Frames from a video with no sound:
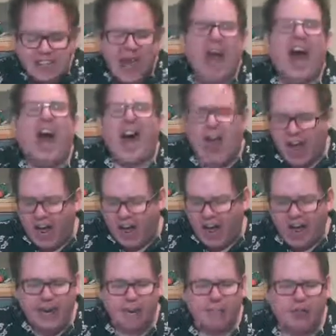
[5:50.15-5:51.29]

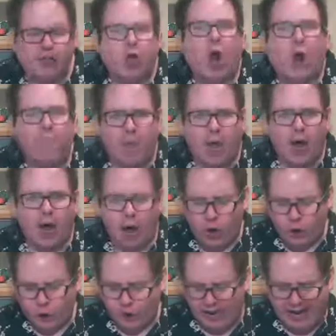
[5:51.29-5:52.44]
I am John
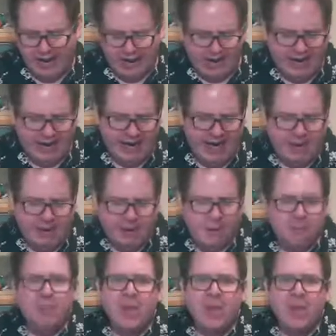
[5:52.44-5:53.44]
Mahoney,